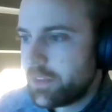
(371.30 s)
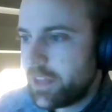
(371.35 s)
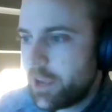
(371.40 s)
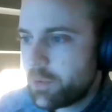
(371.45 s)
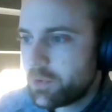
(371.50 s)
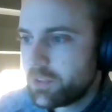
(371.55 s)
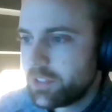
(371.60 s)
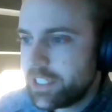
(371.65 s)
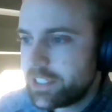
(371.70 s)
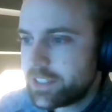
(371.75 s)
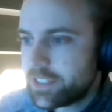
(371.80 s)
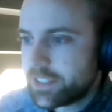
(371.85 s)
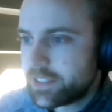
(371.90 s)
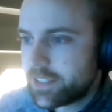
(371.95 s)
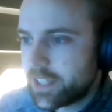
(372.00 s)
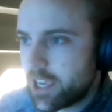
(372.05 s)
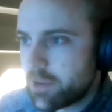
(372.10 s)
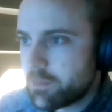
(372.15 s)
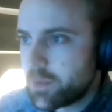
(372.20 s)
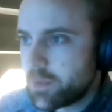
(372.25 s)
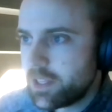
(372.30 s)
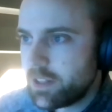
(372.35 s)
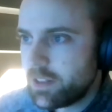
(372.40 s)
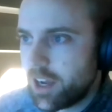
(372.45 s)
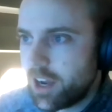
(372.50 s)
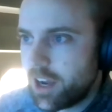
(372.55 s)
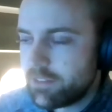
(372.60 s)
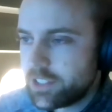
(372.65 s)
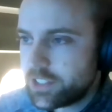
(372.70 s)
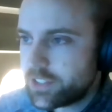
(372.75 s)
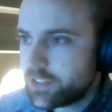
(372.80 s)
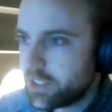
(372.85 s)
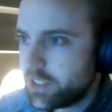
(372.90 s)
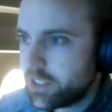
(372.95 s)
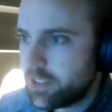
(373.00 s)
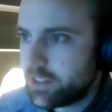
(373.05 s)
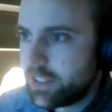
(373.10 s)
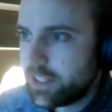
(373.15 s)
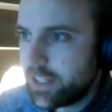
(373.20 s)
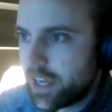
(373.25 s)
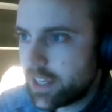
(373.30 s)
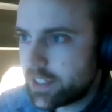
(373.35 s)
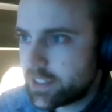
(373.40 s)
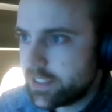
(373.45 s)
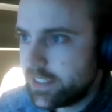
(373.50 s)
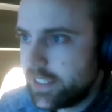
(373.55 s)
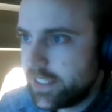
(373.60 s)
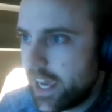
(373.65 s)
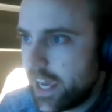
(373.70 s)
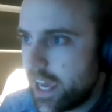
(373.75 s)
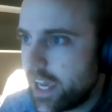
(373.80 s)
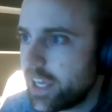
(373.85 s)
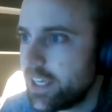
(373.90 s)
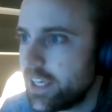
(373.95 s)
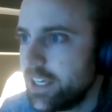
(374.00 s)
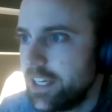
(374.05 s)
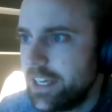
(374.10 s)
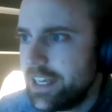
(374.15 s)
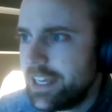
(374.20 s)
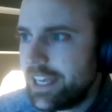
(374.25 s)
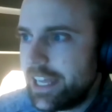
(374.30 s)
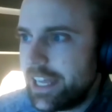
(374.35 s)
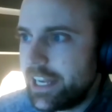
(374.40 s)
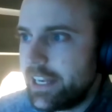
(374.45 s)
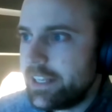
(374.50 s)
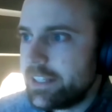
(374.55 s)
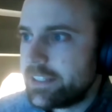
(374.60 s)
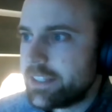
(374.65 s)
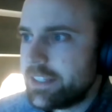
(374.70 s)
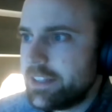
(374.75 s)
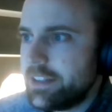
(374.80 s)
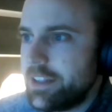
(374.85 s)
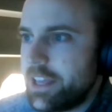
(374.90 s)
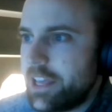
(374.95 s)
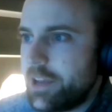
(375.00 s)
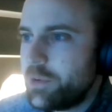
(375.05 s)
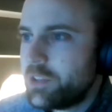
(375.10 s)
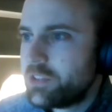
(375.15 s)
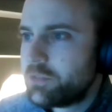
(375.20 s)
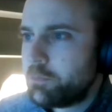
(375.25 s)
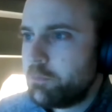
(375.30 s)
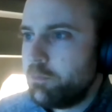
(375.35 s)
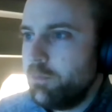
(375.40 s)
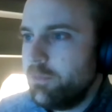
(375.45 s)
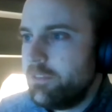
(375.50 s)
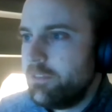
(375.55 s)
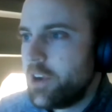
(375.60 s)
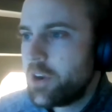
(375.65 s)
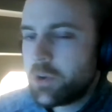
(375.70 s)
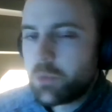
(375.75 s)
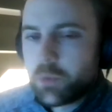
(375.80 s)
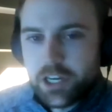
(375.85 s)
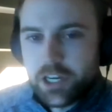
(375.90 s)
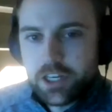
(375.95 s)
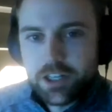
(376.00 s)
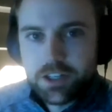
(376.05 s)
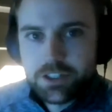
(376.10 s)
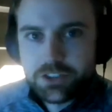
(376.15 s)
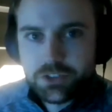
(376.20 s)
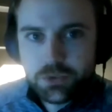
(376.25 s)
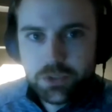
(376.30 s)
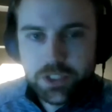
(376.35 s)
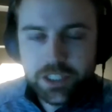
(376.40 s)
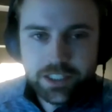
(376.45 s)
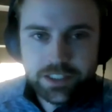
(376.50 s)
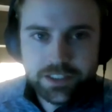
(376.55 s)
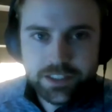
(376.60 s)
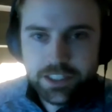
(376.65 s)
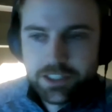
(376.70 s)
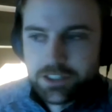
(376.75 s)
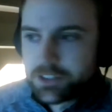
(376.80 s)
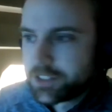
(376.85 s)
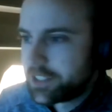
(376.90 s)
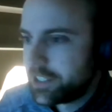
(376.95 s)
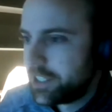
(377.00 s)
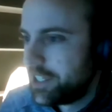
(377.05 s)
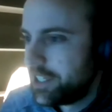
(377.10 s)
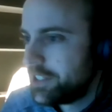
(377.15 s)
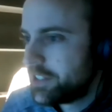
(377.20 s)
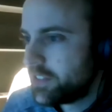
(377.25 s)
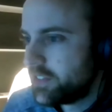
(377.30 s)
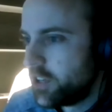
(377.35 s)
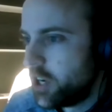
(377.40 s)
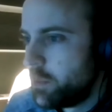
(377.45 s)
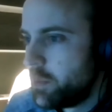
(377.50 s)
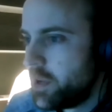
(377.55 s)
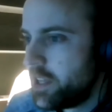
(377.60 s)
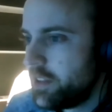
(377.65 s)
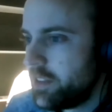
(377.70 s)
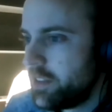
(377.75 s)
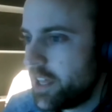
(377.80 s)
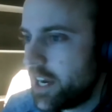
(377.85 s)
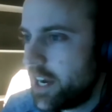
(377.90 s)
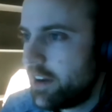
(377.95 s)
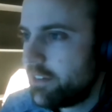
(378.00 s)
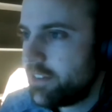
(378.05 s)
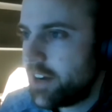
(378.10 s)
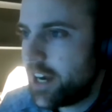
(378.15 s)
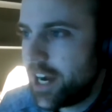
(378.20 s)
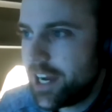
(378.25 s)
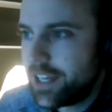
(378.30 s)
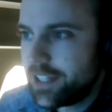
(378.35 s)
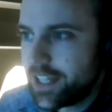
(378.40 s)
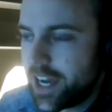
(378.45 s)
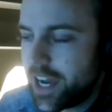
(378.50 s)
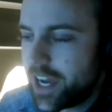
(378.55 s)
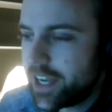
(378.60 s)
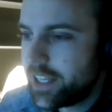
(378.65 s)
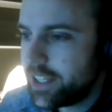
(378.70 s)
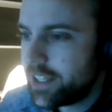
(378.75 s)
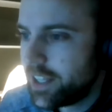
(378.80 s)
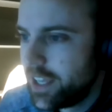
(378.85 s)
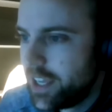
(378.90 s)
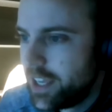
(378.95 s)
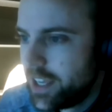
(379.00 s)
they released a statement, obviously, the next day, and it was very weird. I'll just read a single sentence from it that I've highlighted.